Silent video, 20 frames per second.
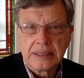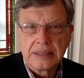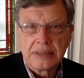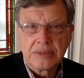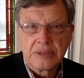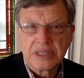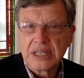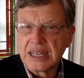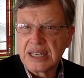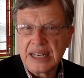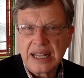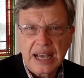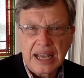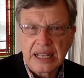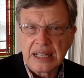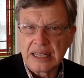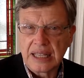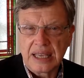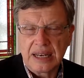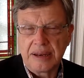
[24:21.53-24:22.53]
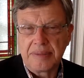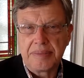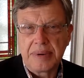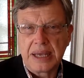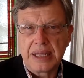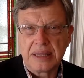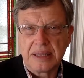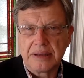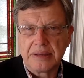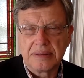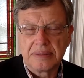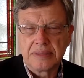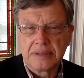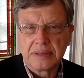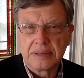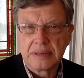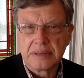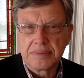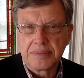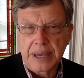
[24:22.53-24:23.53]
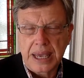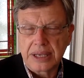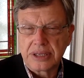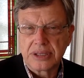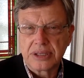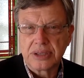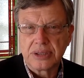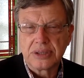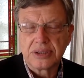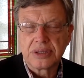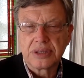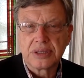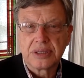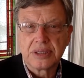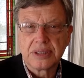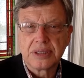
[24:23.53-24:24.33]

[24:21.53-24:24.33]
was annihilated by the banksters.